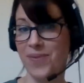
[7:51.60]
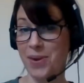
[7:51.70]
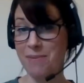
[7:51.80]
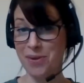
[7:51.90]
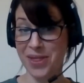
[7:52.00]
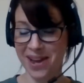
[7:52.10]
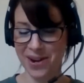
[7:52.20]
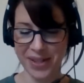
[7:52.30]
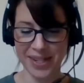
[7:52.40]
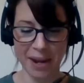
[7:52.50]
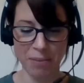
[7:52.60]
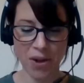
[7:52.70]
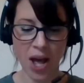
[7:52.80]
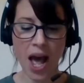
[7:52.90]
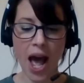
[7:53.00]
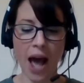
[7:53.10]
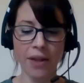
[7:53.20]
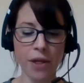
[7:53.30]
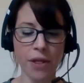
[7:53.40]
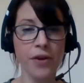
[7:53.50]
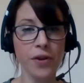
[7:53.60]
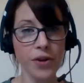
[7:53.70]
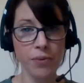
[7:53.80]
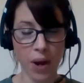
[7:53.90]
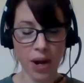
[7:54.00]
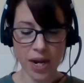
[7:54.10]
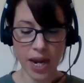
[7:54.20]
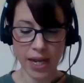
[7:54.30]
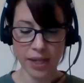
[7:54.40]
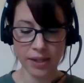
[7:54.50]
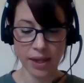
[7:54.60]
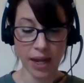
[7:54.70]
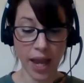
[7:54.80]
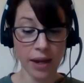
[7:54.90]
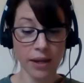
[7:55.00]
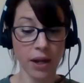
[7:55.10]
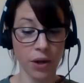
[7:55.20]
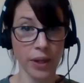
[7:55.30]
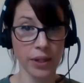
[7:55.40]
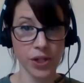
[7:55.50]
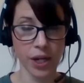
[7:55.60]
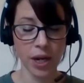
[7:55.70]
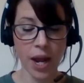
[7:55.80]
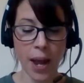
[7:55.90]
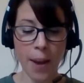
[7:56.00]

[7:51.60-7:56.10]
So put that on the table. And the third one is, again, a question,